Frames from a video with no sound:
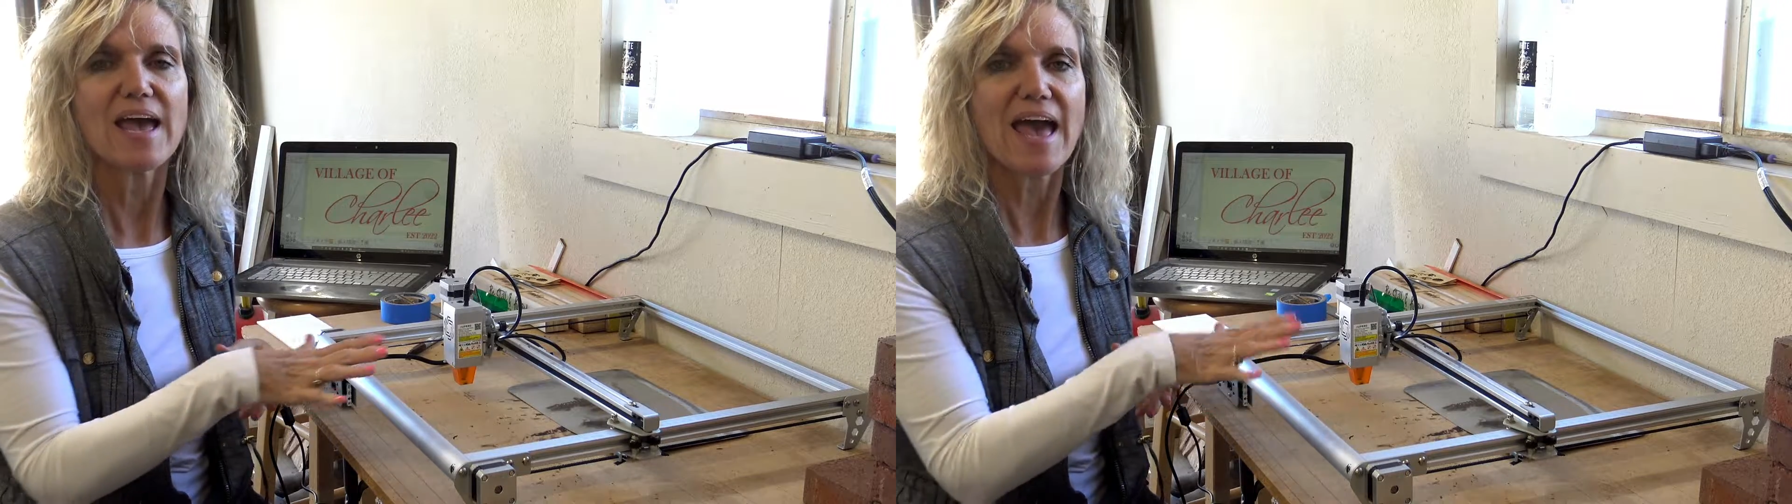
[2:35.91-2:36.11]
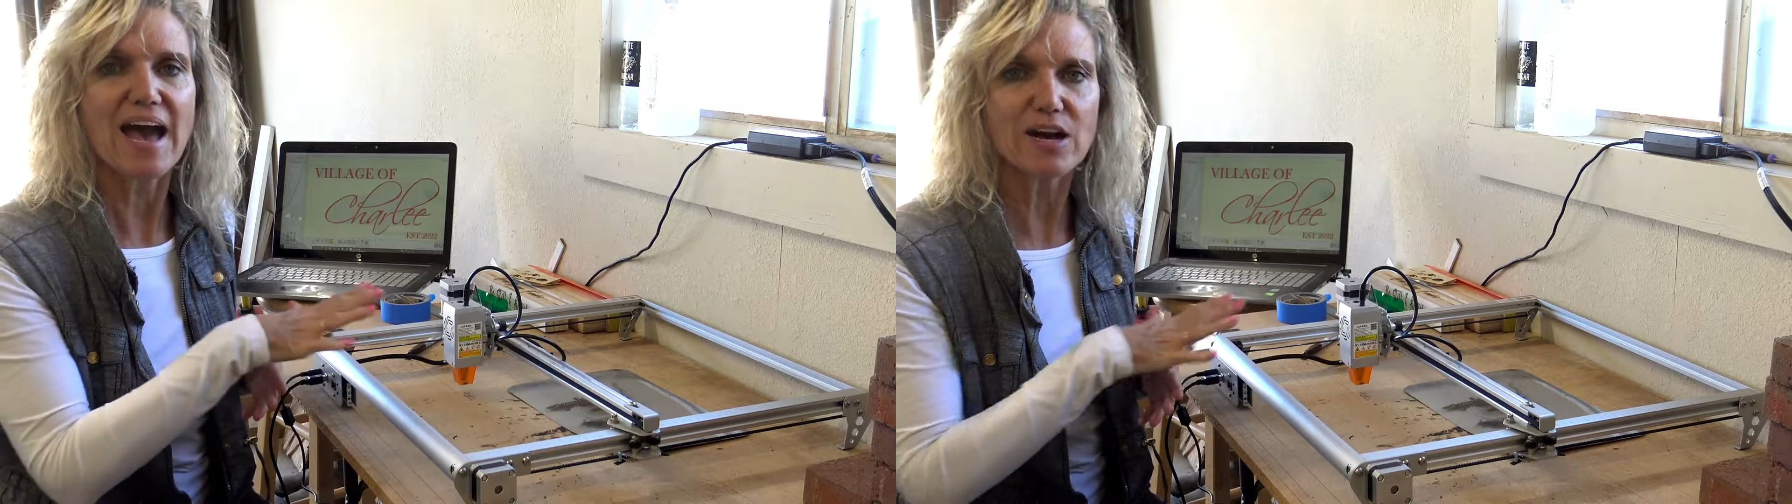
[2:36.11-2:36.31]

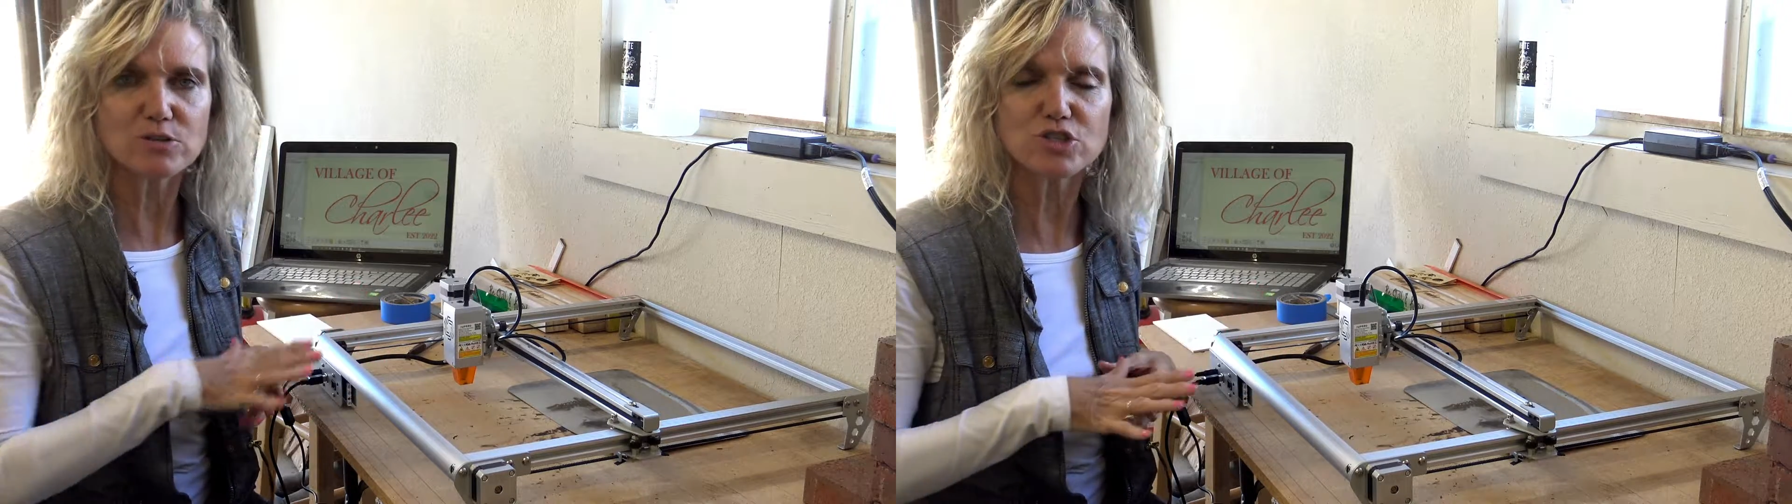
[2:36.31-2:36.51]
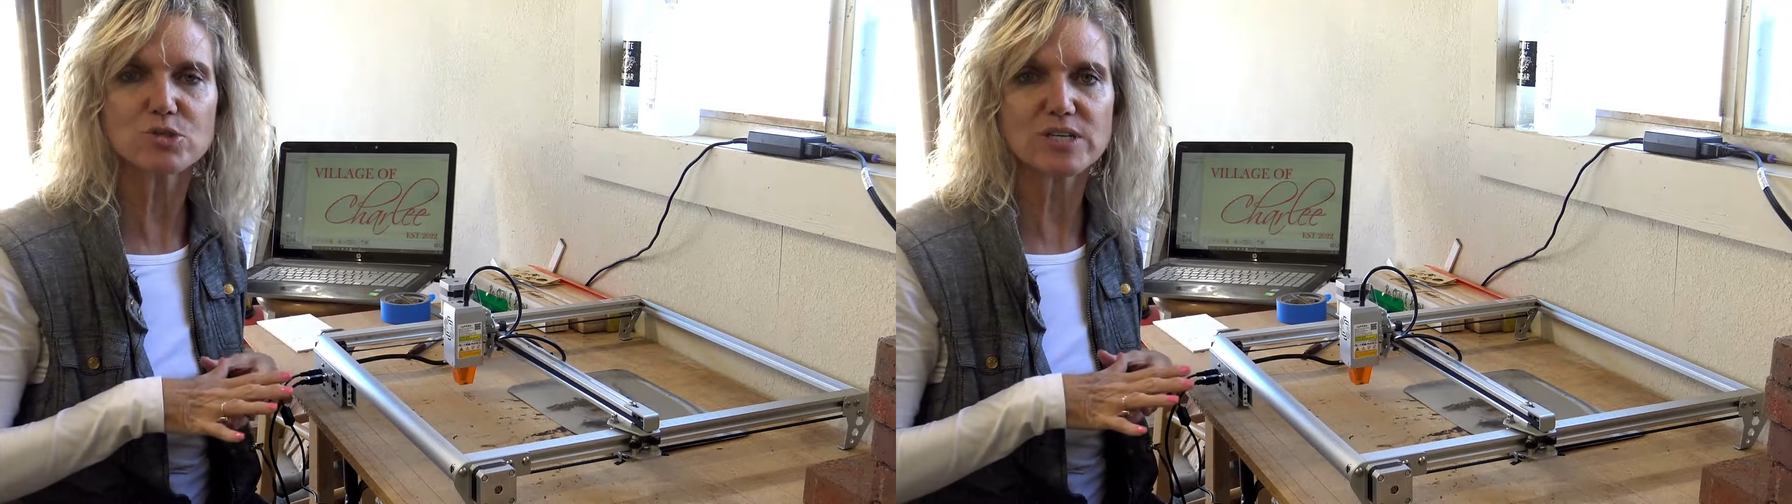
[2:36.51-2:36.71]
how
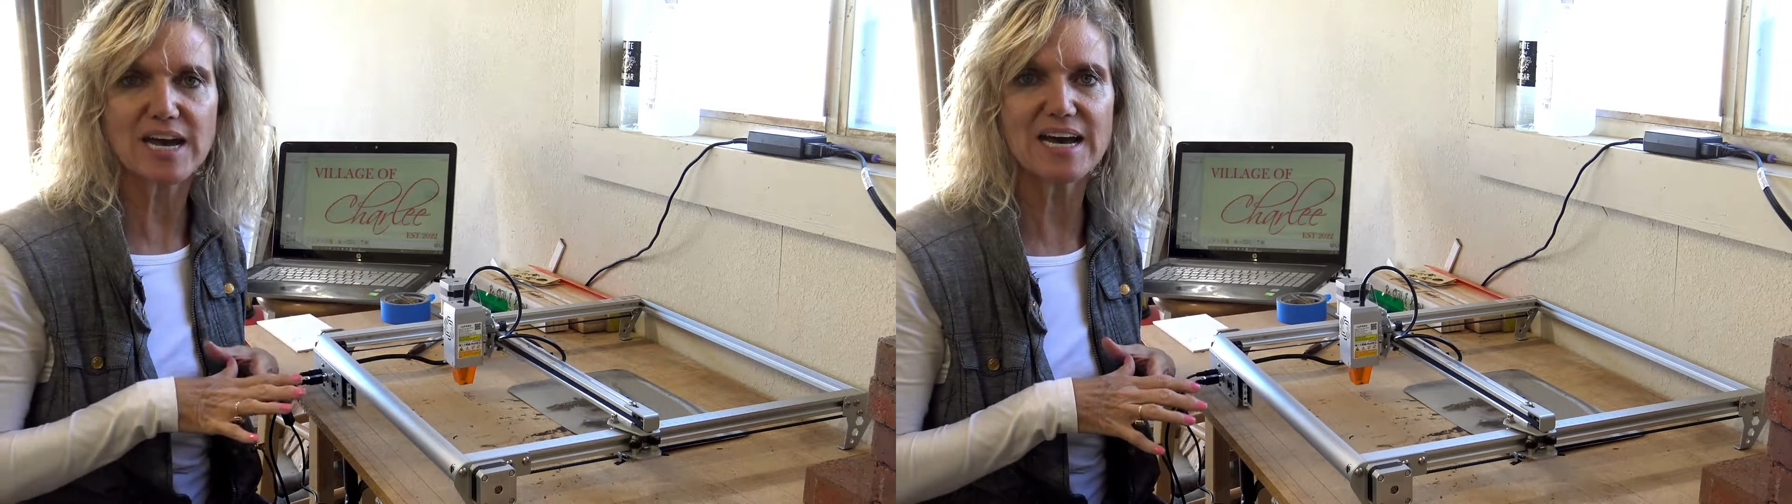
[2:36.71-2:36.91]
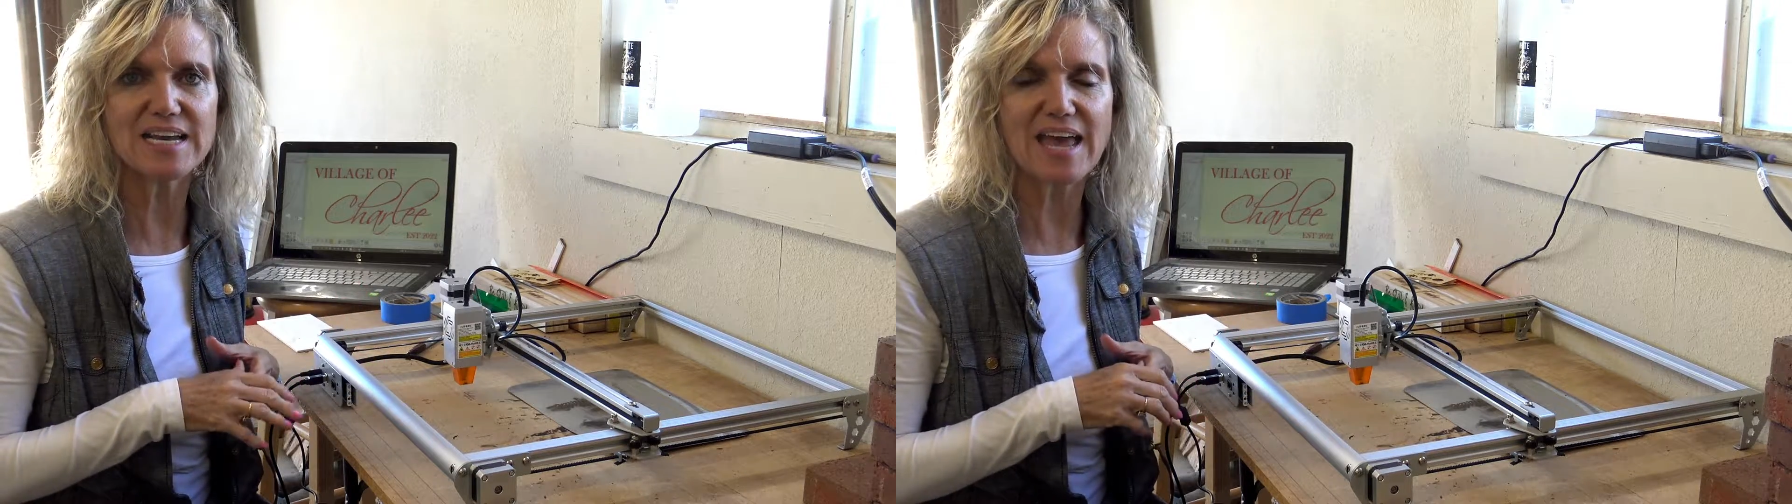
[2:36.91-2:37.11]
to
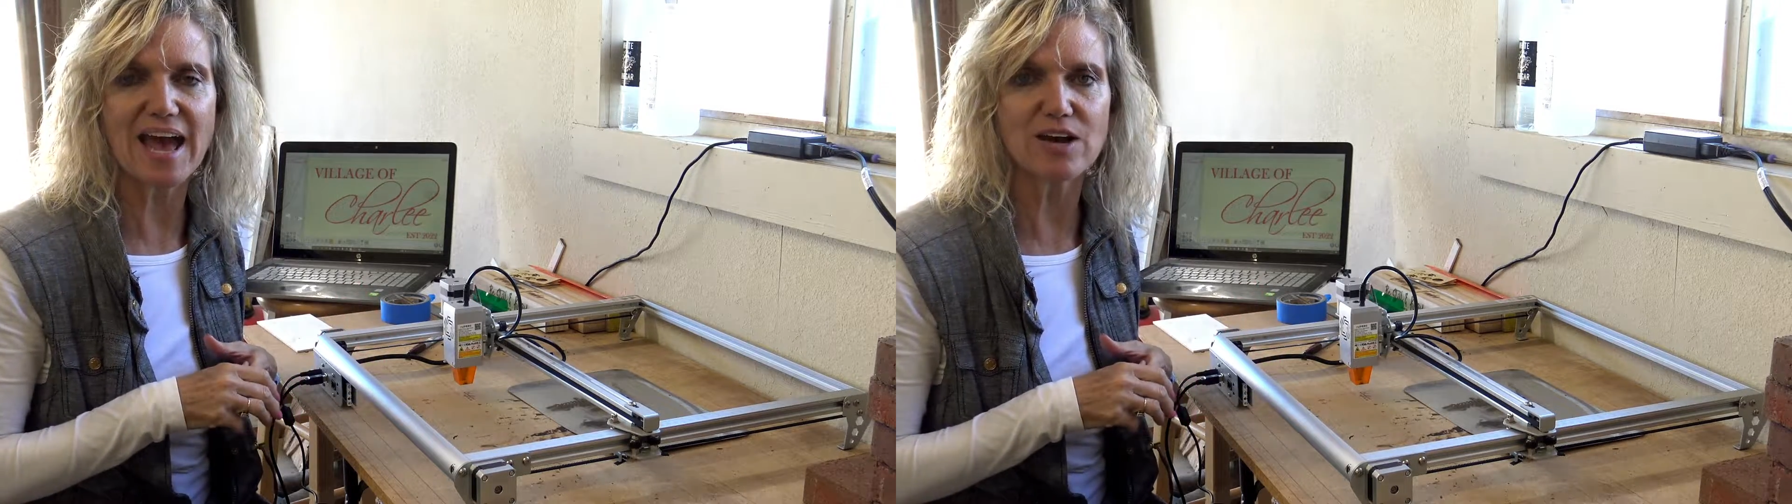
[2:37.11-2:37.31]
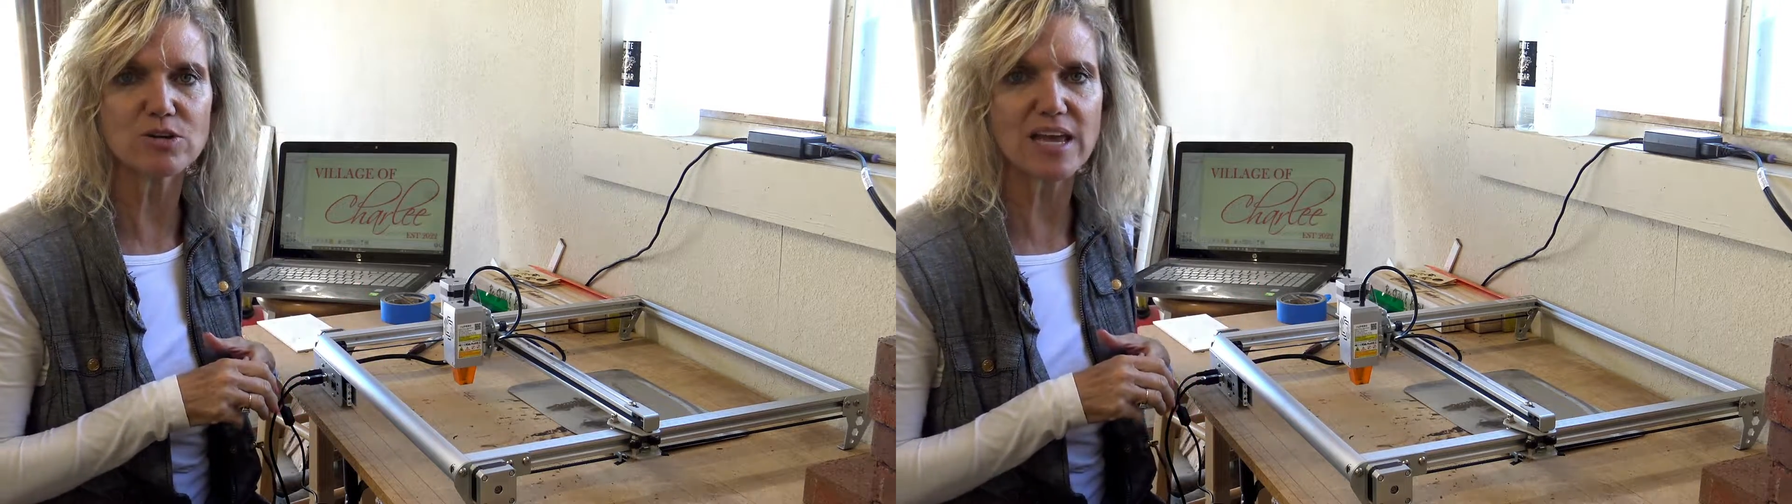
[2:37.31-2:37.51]
cut
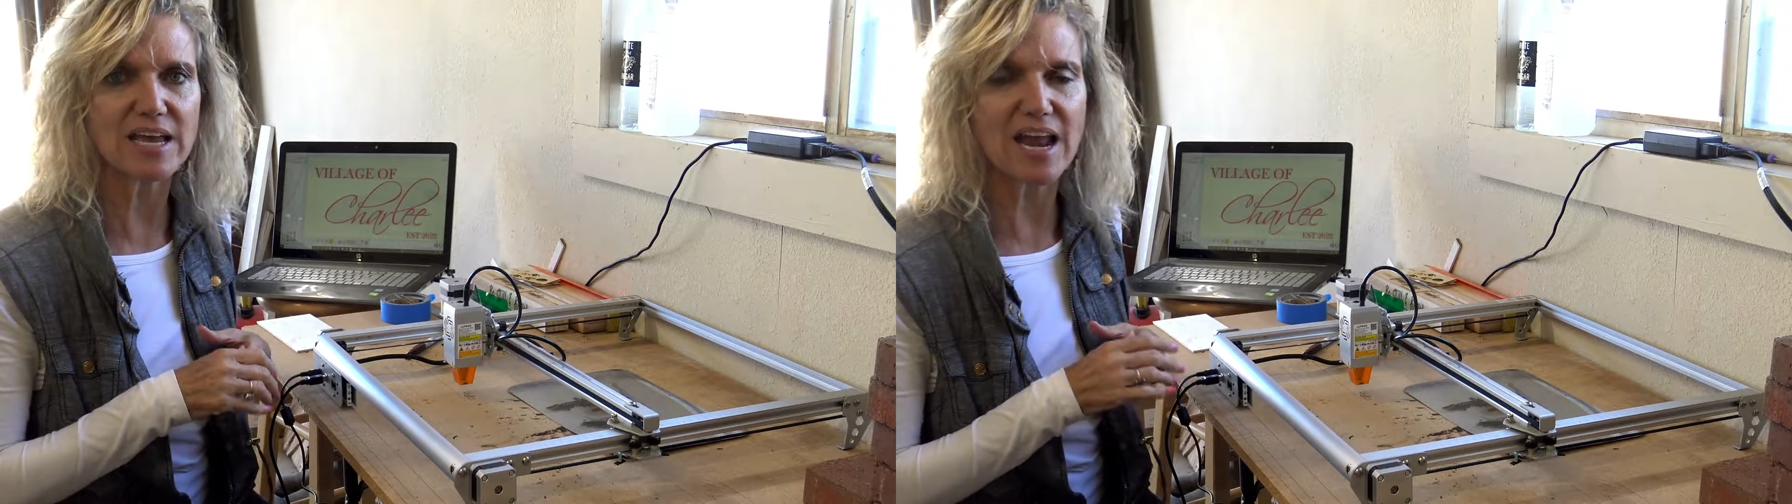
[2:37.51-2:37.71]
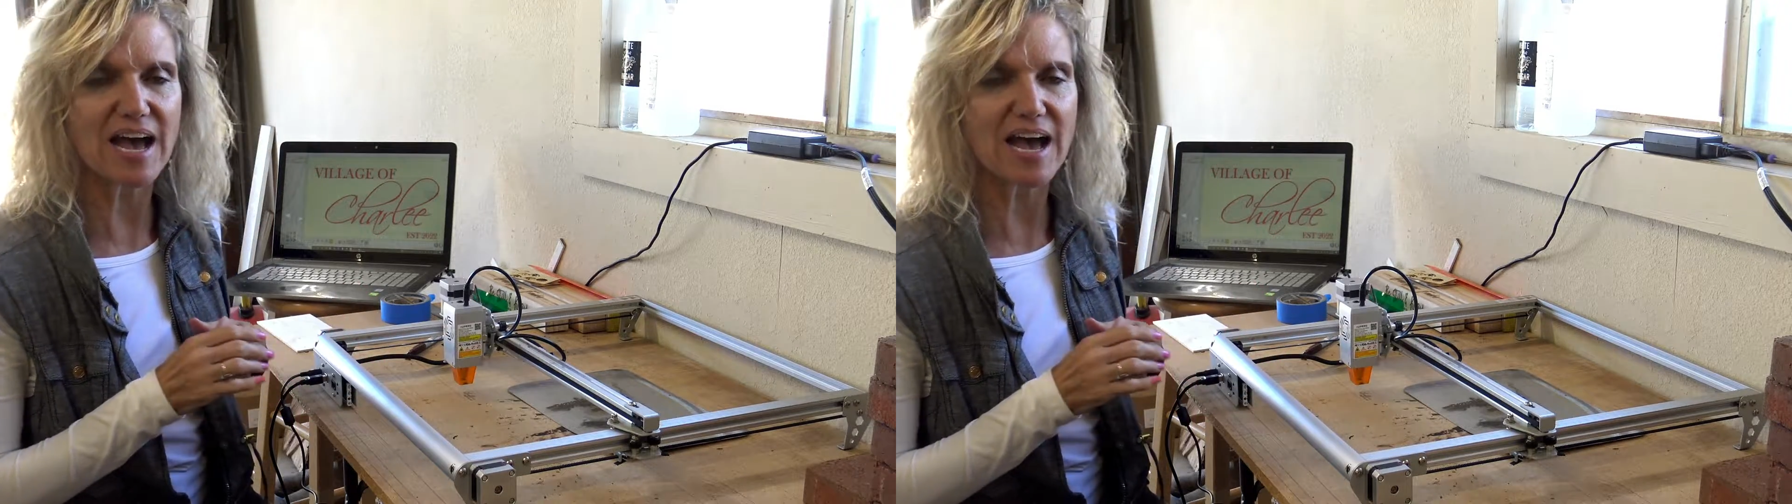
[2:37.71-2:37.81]
out an